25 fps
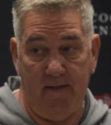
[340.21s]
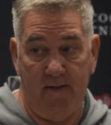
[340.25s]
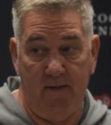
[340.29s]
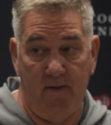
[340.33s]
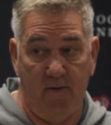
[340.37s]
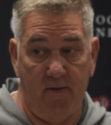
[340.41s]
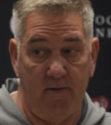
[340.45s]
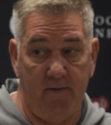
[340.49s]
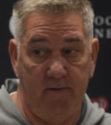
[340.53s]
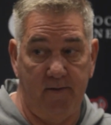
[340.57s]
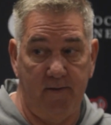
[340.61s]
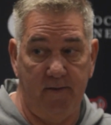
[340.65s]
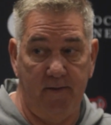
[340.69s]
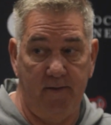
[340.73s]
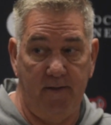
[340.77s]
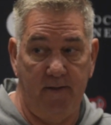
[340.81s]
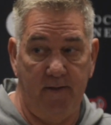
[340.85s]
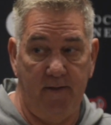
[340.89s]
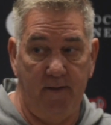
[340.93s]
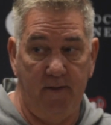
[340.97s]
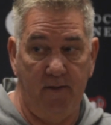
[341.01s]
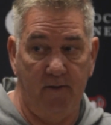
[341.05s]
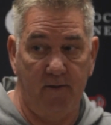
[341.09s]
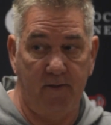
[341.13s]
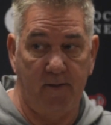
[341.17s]
know.
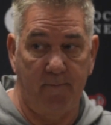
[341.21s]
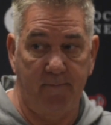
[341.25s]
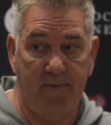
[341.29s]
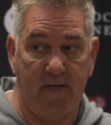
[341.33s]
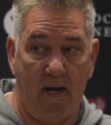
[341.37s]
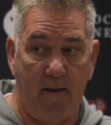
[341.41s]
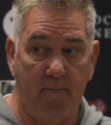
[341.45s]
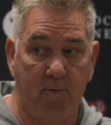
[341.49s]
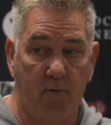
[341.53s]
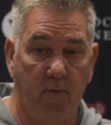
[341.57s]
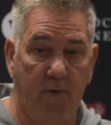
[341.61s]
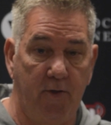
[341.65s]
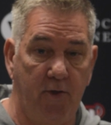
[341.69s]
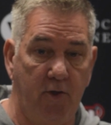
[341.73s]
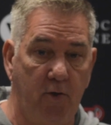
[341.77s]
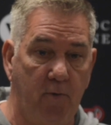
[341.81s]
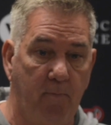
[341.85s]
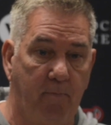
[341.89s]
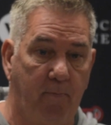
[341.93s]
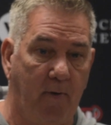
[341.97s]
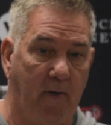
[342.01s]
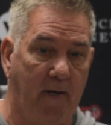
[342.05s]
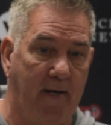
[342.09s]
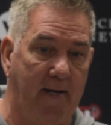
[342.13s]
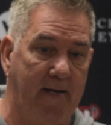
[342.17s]
You know, sometimes when you
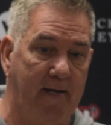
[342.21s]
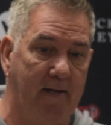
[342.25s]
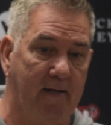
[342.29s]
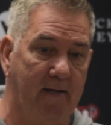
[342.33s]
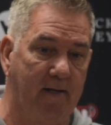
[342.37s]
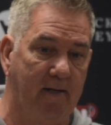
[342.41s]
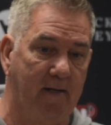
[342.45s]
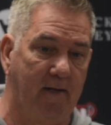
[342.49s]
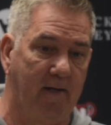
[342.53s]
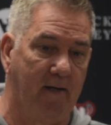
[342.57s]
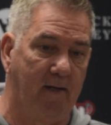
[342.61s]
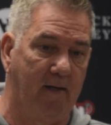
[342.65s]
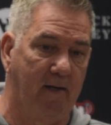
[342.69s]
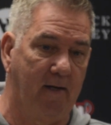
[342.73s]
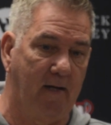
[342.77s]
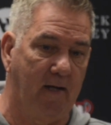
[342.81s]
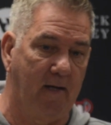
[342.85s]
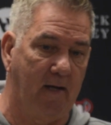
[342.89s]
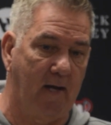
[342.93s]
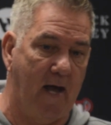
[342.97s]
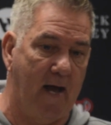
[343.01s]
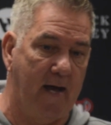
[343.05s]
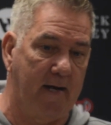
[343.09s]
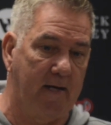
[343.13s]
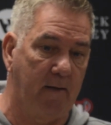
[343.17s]
play a
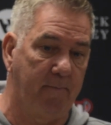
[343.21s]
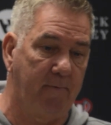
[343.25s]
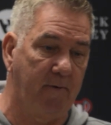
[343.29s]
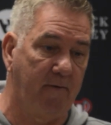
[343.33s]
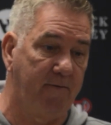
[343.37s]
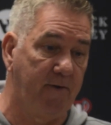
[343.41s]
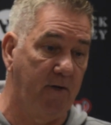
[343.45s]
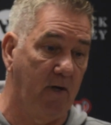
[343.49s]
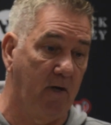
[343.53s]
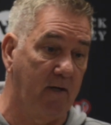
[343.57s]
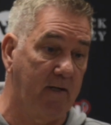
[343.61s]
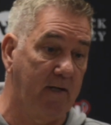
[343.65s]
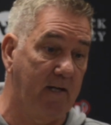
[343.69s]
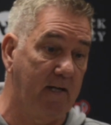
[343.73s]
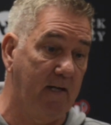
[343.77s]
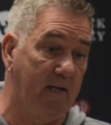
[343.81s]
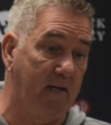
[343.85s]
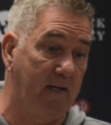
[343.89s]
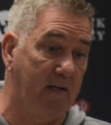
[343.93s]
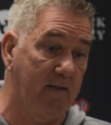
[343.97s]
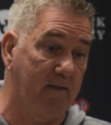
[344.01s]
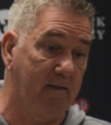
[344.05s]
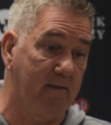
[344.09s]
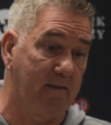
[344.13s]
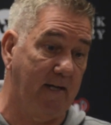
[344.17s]
lineup of young
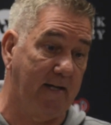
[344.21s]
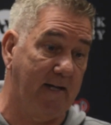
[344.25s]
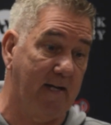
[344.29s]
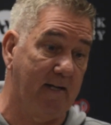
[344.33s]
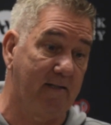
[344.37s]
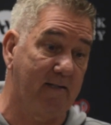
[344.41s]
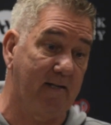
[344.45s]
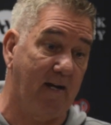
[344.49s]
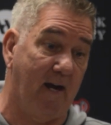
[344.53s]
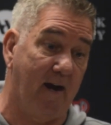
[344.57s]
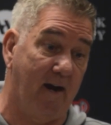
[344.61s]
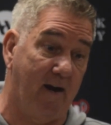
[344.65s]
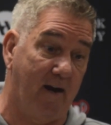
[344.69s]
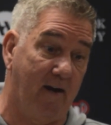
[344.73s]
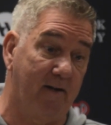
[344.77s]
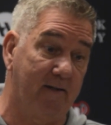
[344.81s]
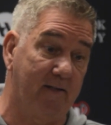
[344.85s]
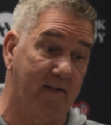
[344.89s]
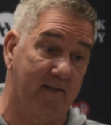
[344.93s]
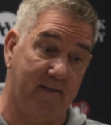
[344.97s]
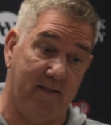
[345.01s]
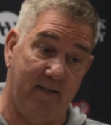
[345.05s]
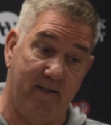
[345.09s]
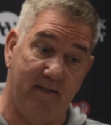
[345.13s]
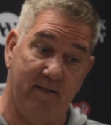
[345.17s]
kids, they get tired.
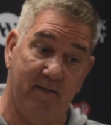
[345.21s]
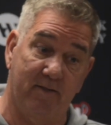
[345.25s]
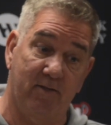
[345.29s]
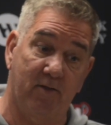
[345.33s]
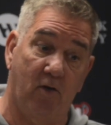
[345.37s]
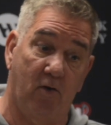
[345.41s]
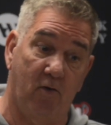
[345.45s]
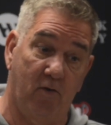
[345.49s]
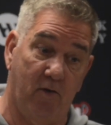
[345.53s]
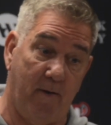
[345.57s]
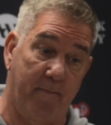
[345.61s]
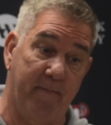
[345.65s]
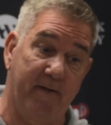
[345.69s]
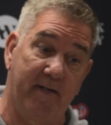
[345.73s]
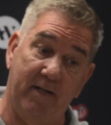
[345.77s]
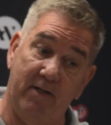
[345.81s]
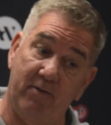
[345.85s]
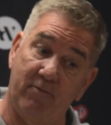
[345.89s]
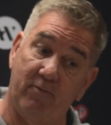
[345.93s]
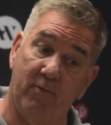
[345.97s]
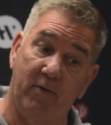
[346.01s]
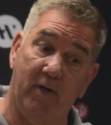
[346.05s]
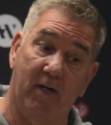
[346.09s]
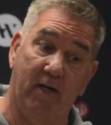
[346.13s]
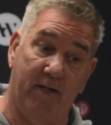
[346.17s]
The season's old. I mean,
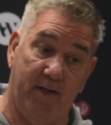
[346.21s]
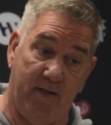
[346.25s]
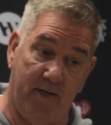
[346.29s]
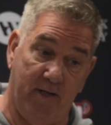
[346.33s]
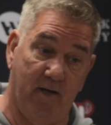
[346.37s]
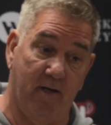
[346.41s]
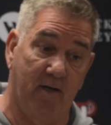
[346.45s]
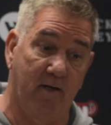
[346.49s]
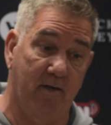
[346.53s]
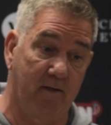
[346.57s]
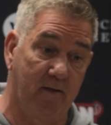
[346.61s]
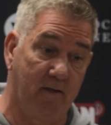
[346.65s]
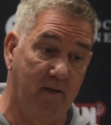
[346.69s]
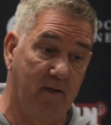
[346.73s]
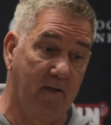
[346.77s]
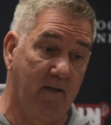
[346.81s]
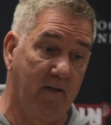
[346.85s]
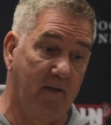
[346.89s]
he's really young.